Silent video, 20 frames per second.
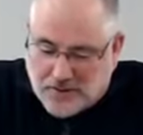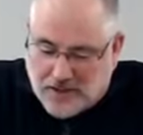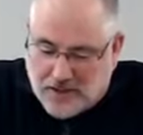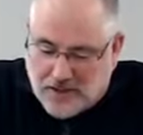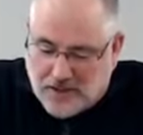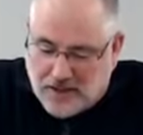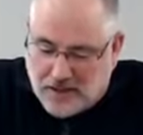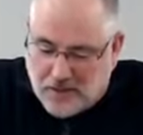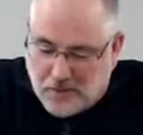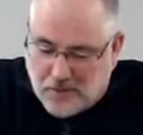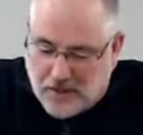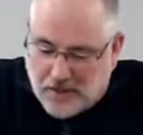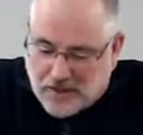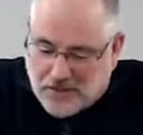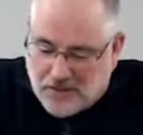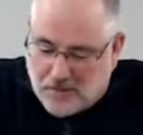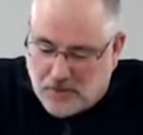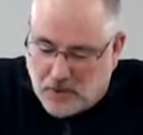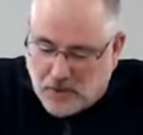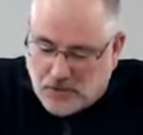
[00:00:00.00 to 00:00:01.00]
King Henry
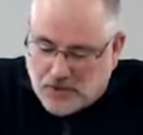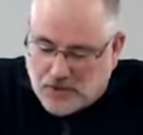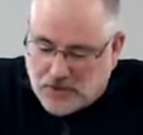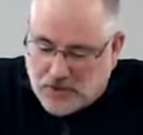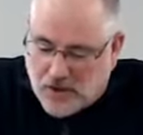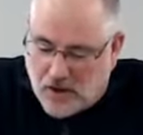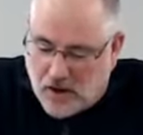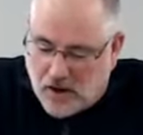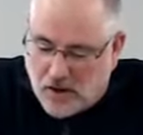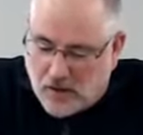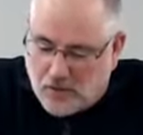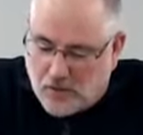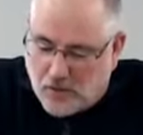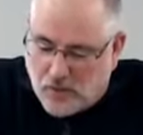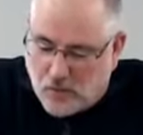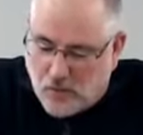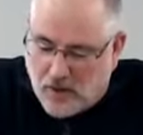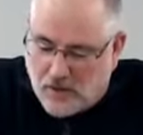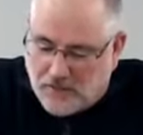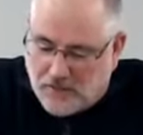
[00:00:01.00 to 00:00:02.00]
as the most
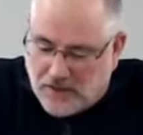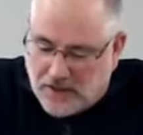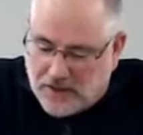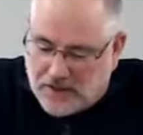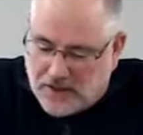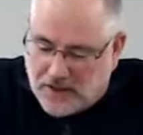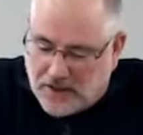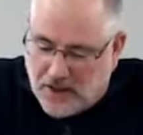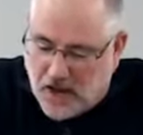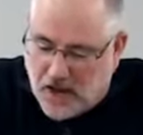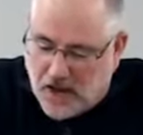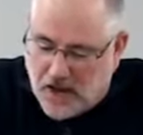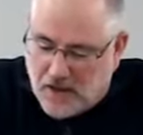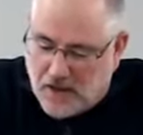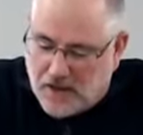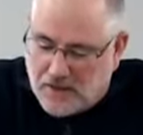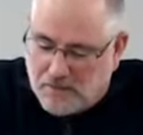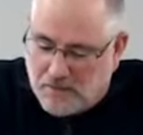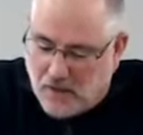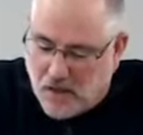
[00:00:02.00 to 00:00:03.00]
intolerable ruffian
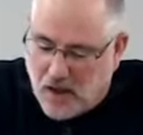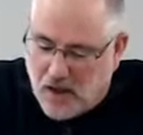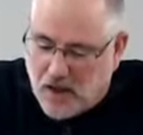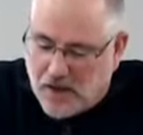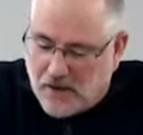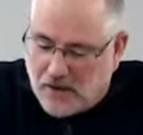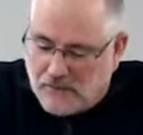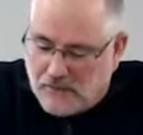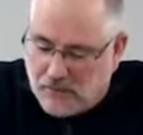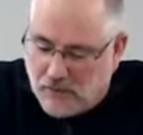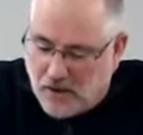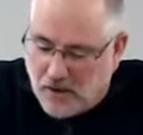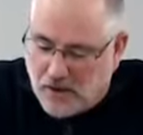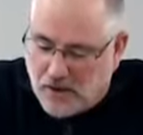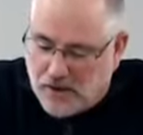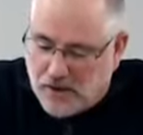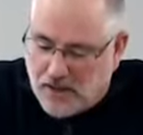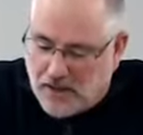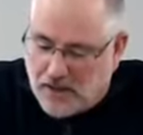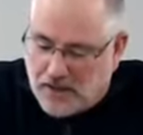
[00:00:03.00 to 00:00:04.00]
and blot of
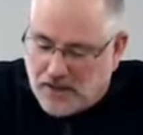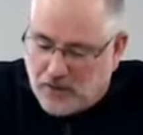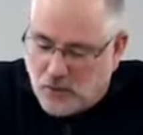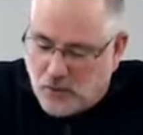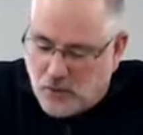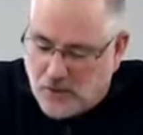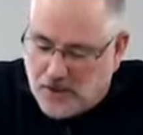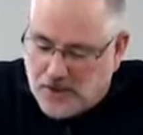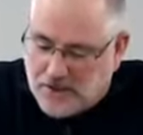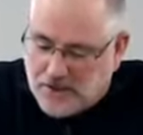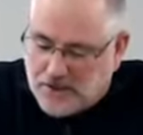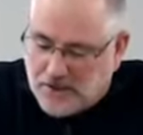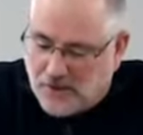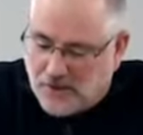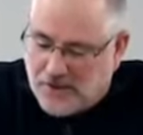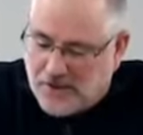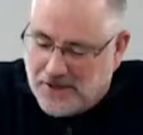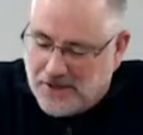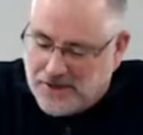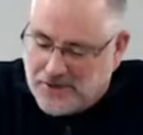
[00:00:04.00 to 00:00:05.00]
blood and grease
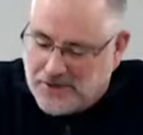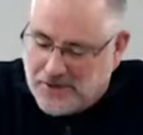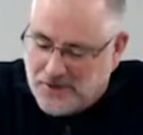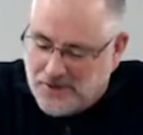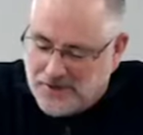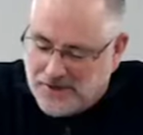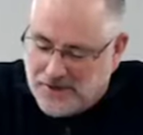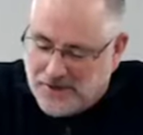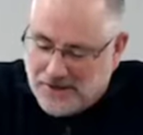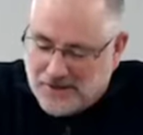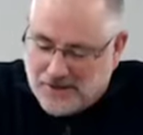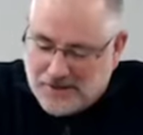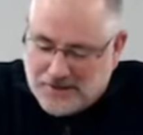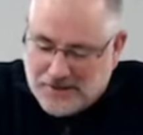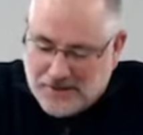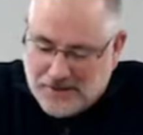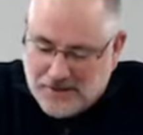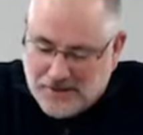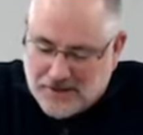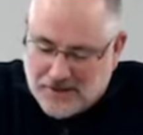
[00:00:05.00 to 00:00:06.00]
on the history of
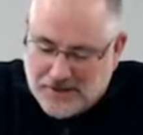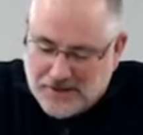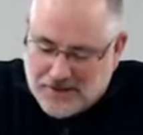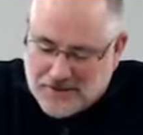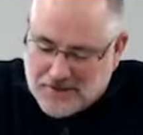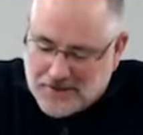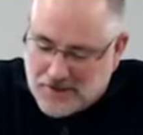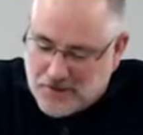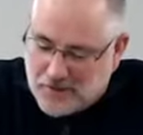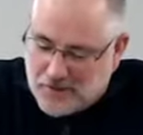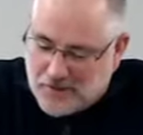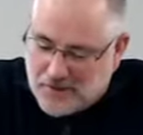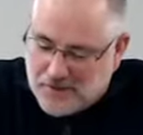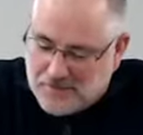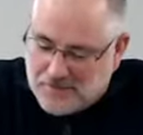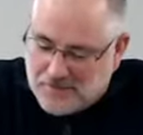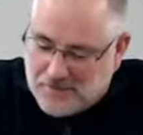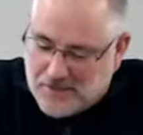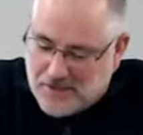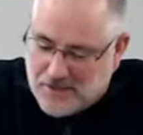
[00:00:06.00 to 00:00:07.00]
England.
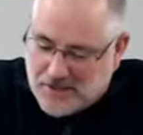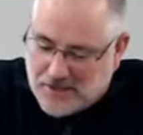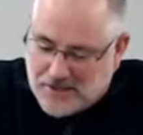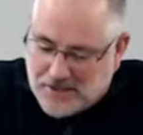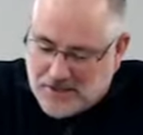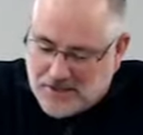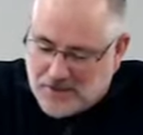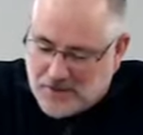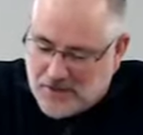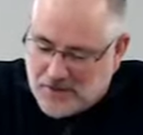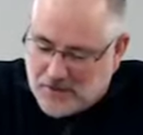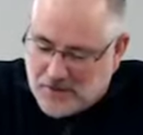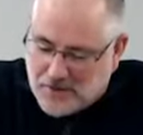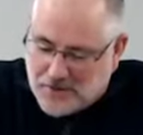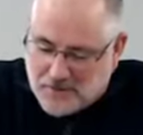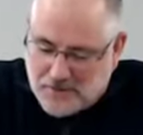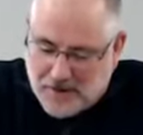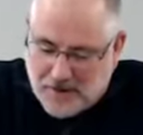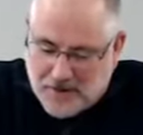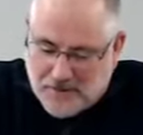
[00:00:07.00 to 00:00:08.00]
So Dickens didn't think
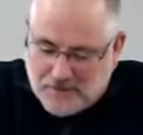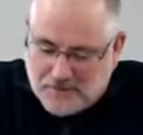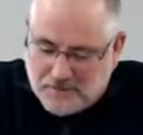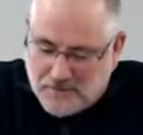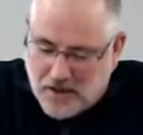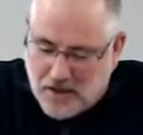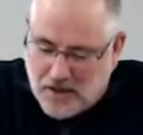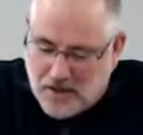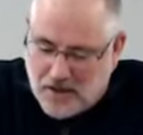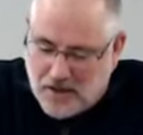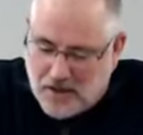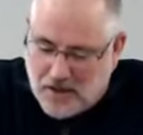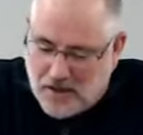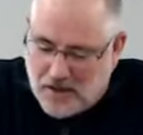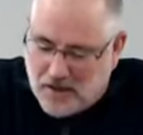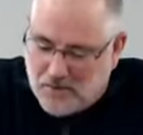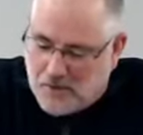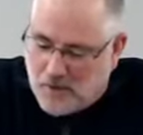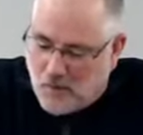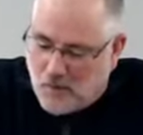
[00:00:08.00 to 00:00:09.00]
much about him.
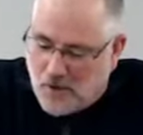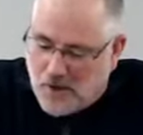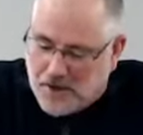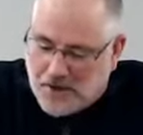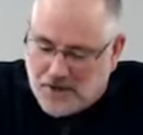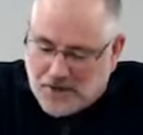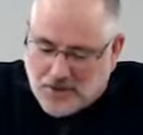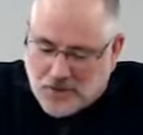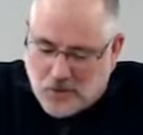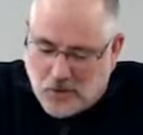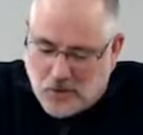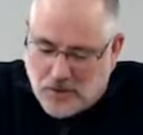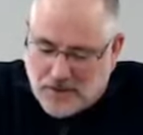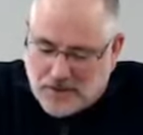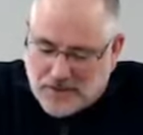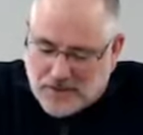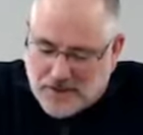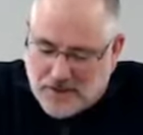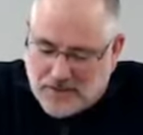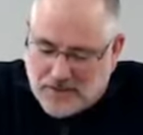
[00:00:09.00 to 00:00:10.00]
But one
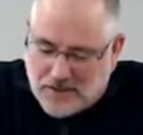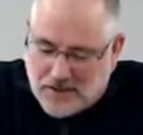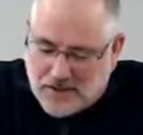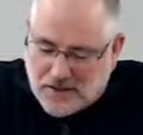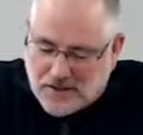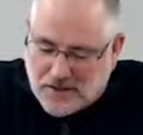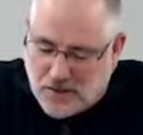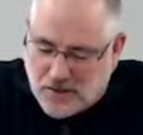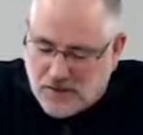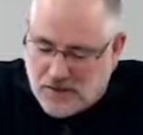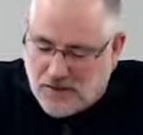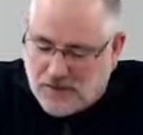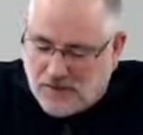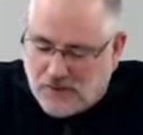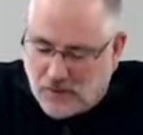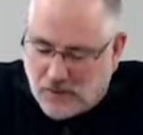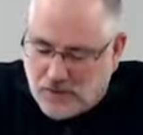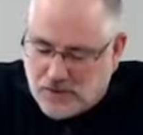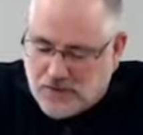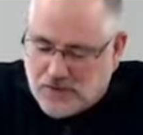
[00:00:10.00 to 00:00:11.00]
historian said this: other
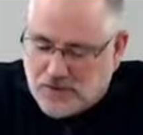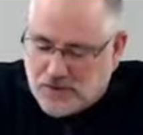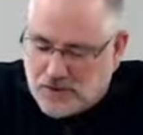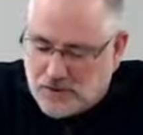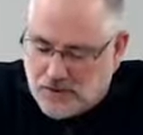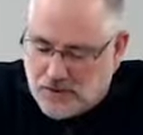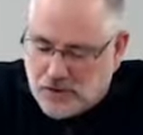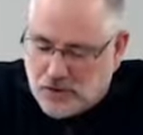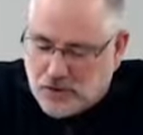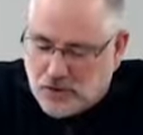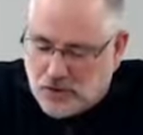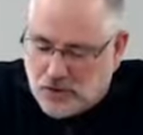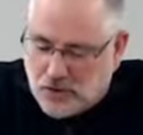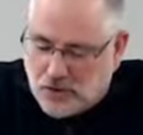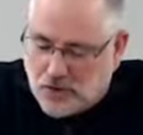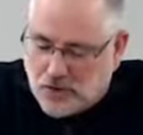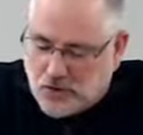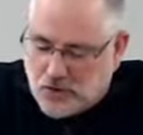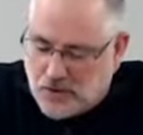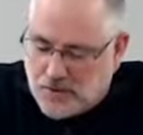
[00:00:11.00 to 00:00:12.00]
influences, to be
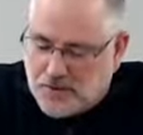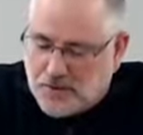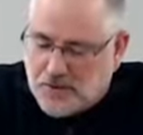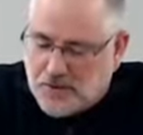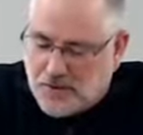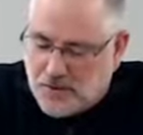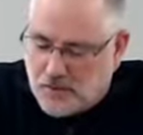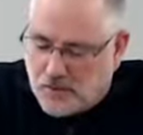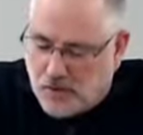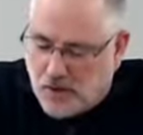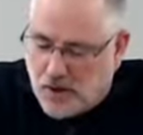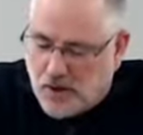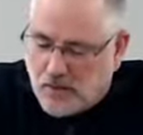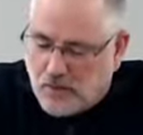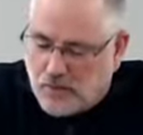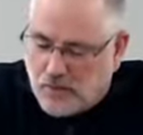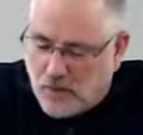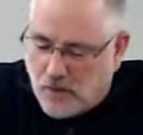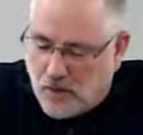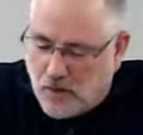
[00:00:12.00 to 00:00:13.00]
sure, contributed to the break
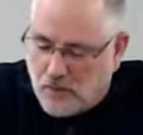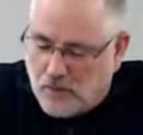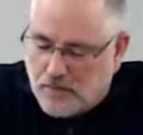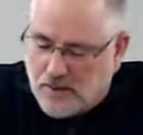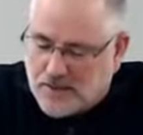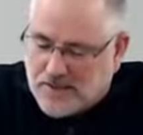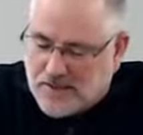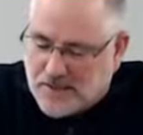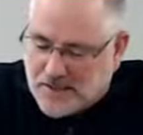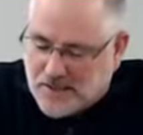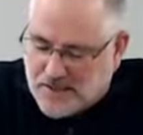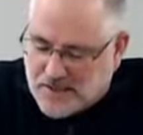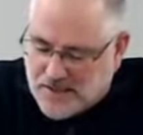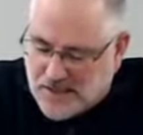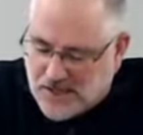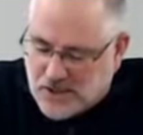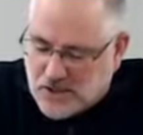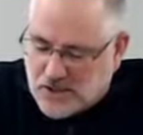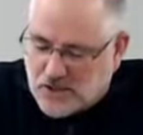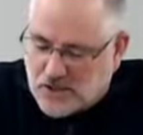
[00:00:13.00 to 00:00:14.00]
with Rome, but
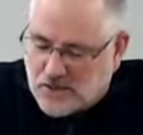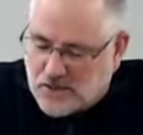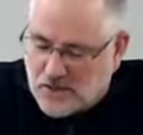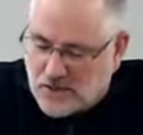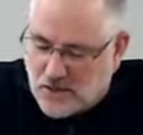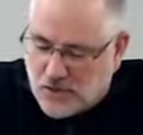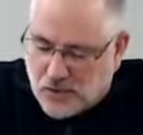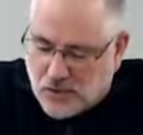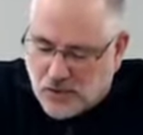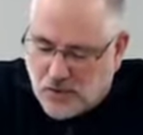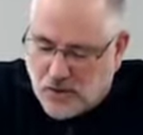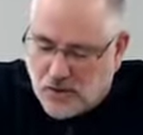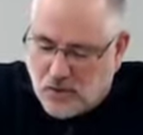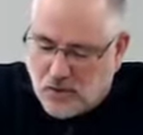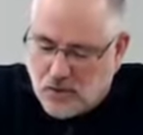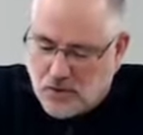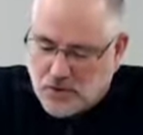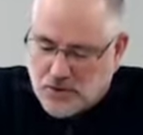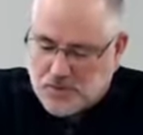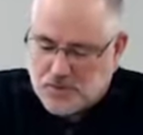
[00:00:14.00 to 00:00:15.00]
succession to the
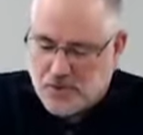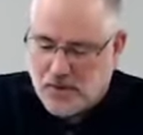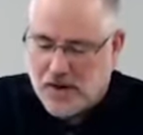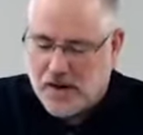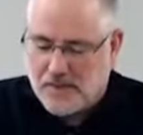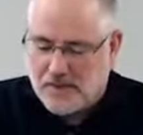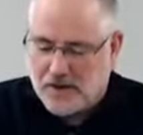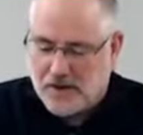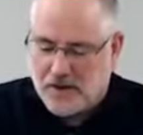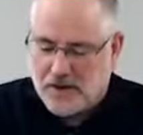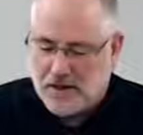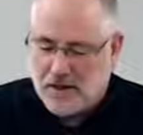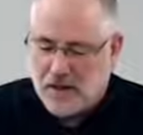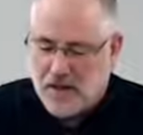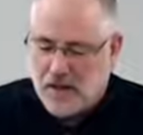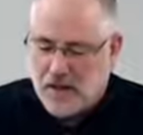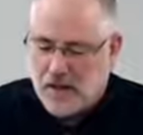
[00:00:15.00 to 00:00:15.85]
throne was primarily